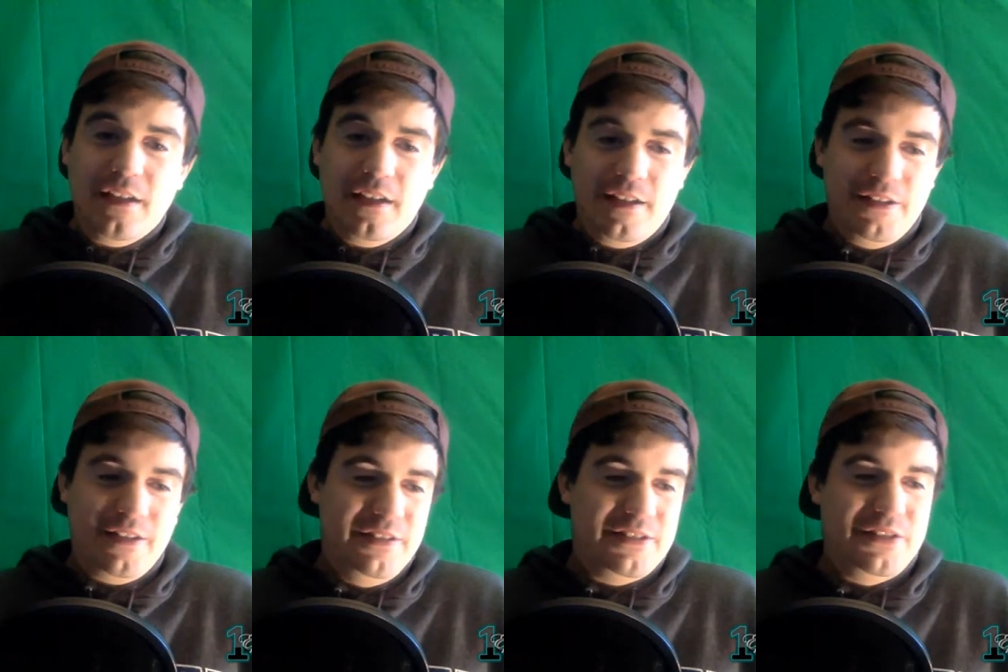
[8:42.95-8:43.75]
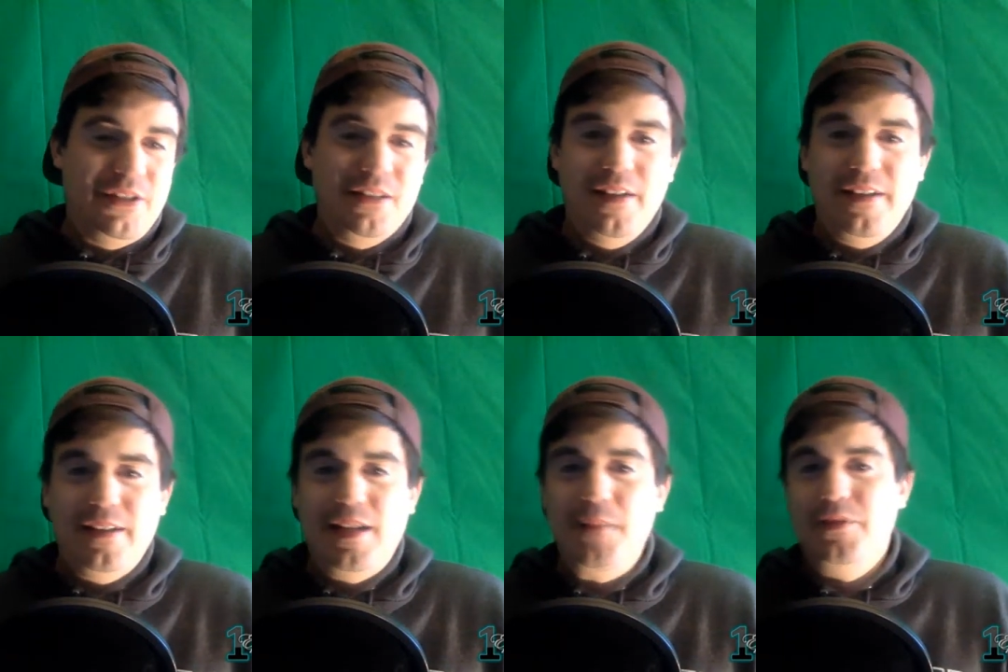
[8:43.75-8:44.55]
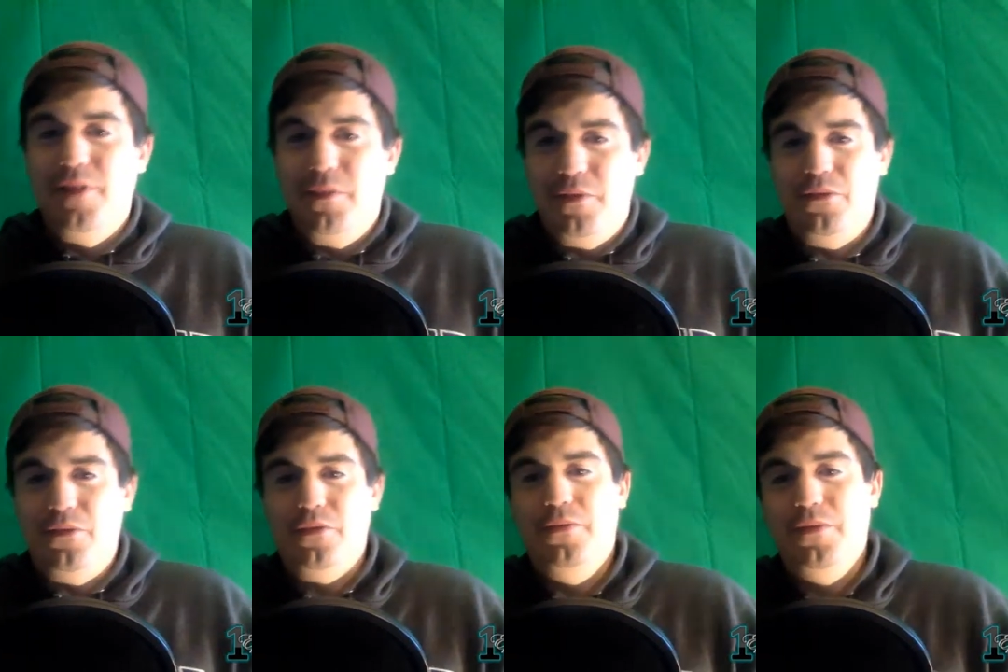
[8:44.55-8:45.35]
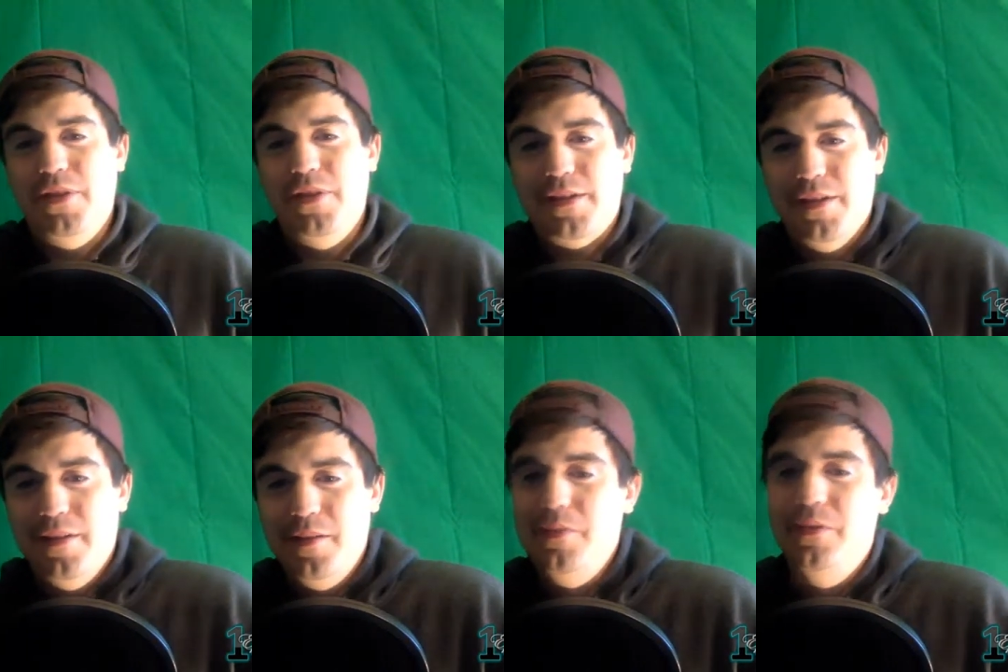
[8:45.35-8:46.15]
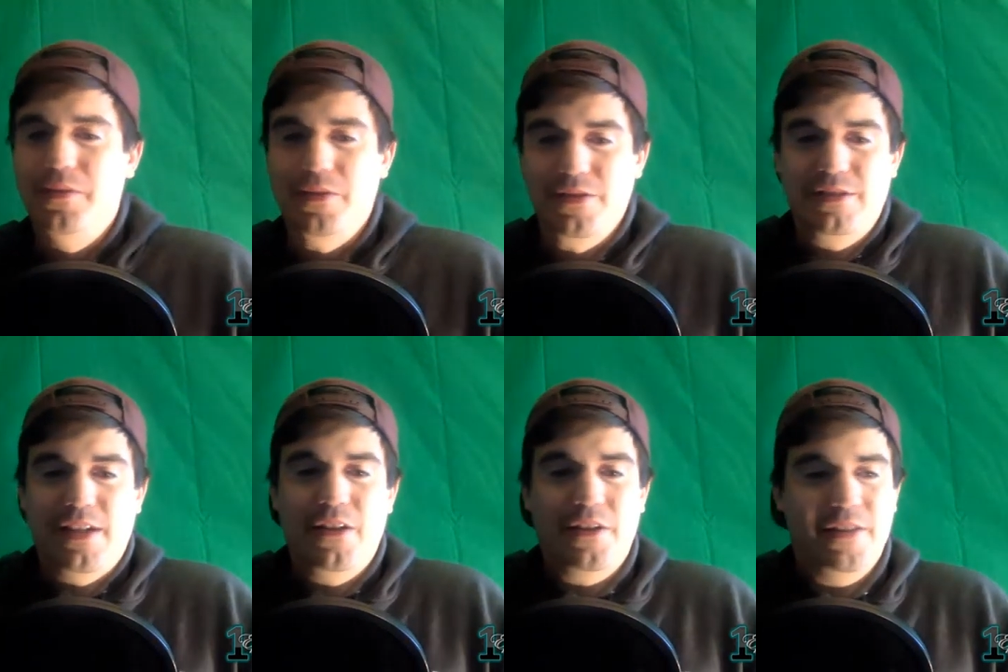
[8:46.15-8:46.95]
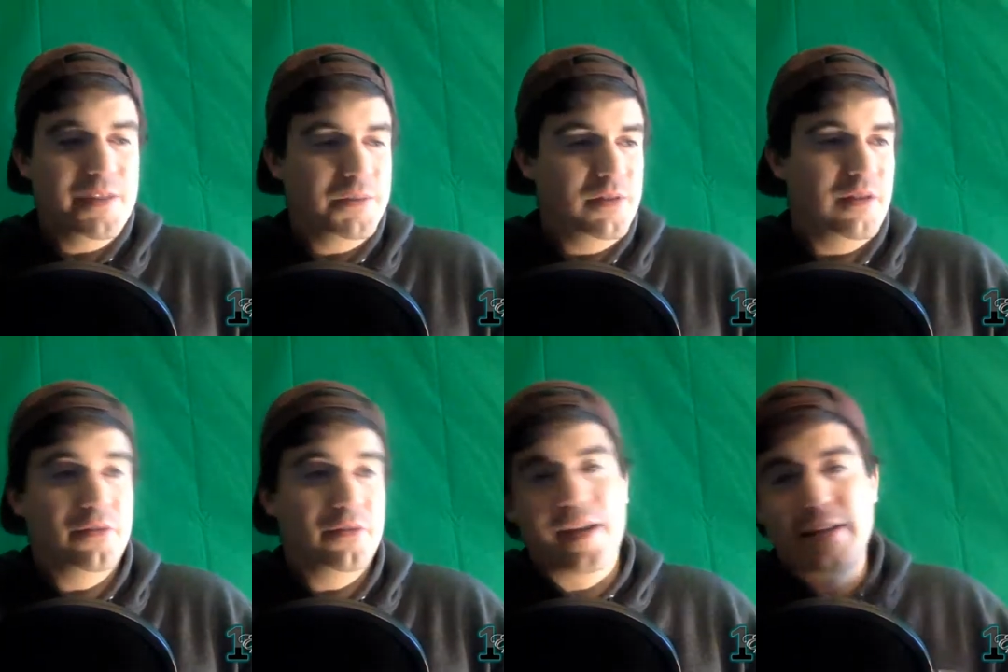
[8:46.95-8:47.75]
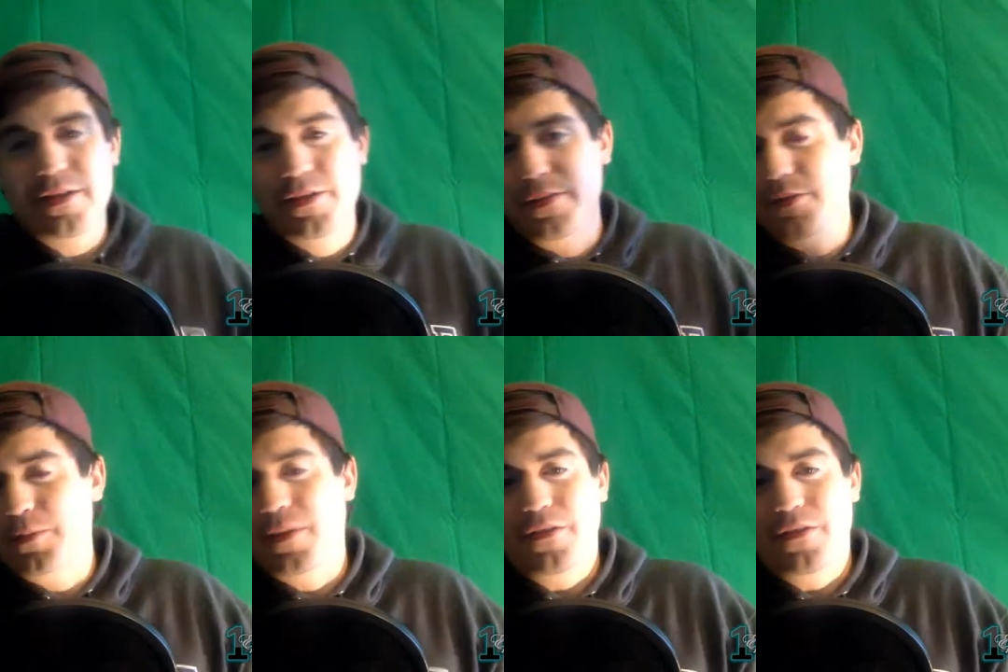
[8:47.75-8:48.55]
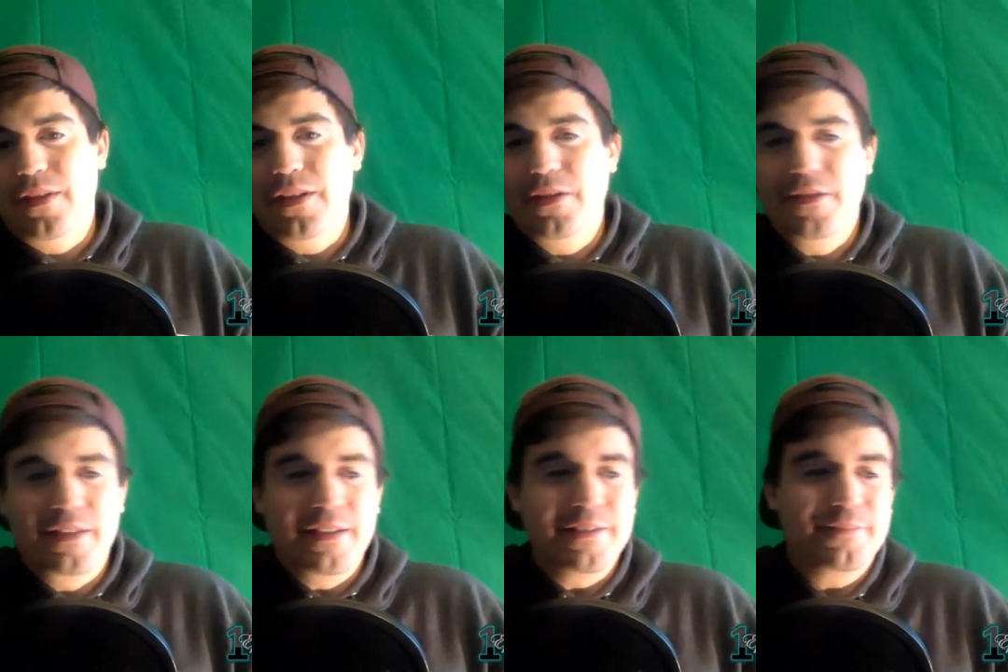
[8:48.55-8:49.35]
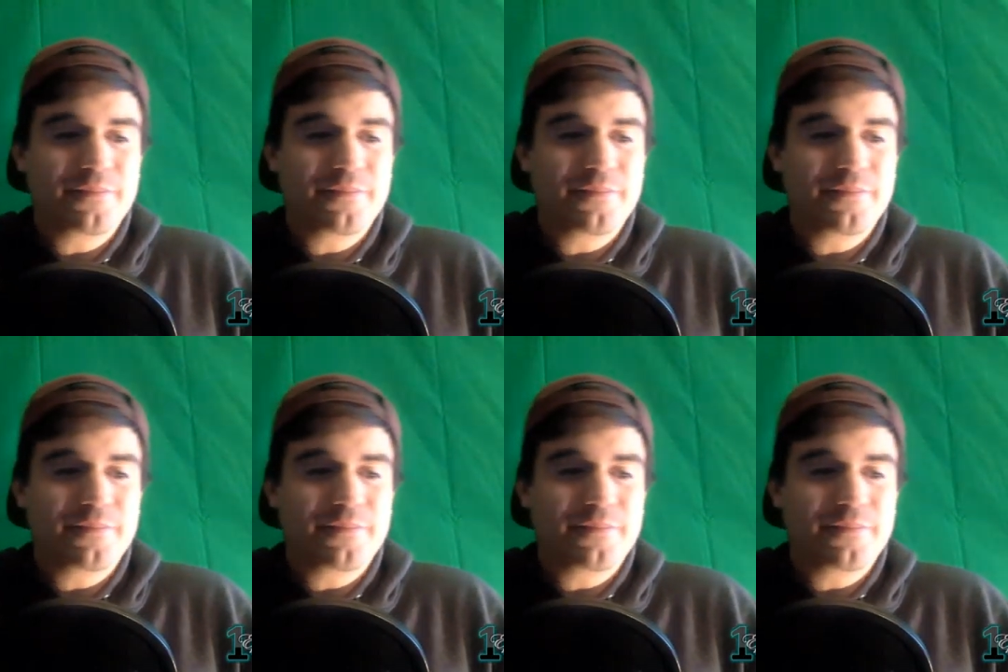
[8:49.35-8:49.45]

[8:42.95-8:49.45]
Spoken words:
You can listen online at epsilon144.com, or just SoundCloud Epsilon, or iTunes, Spotify, all of that,